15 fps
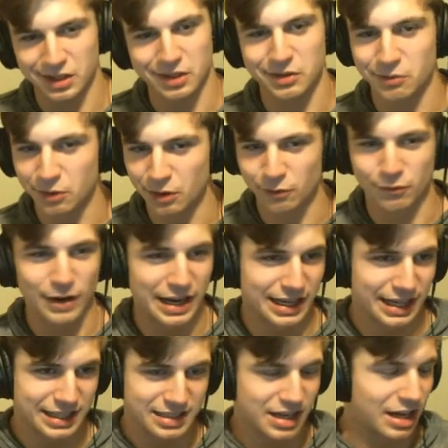you can fight
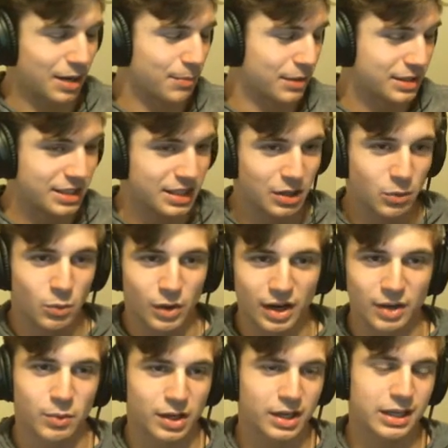against air, but tier
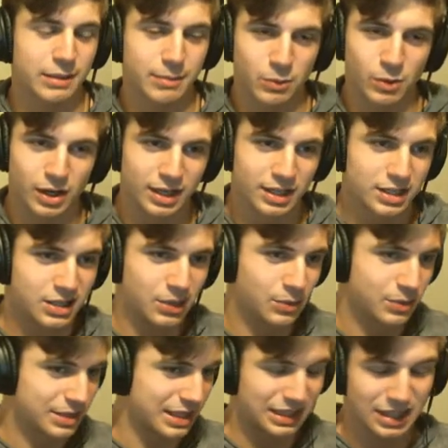1, what you're going to be wanting to do
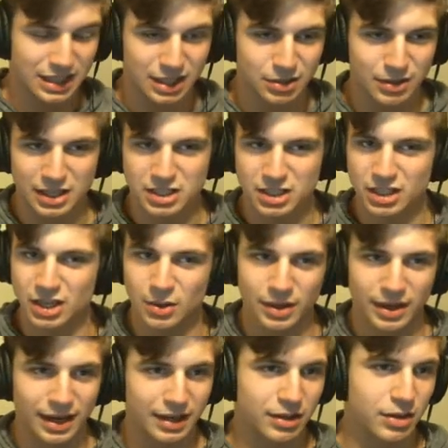is get the aggression
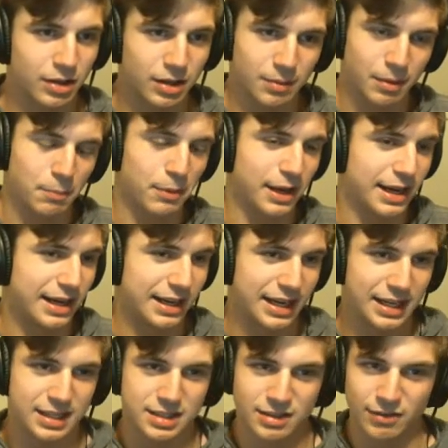going, and you're going to be playing
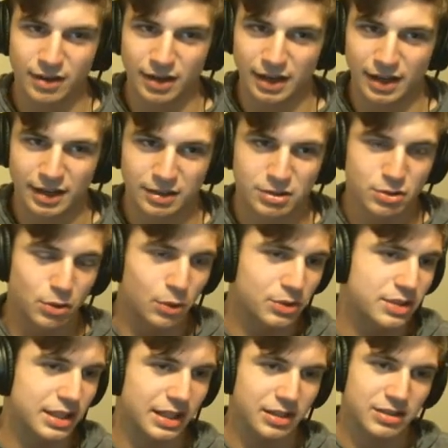against Troll
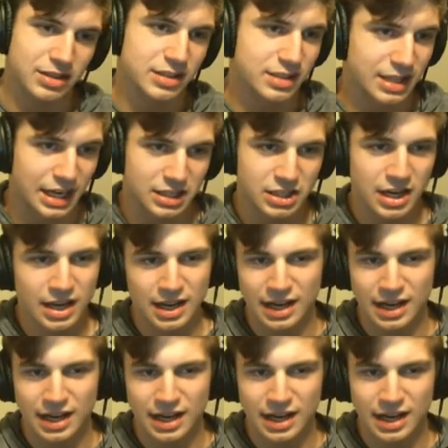Slingers and such.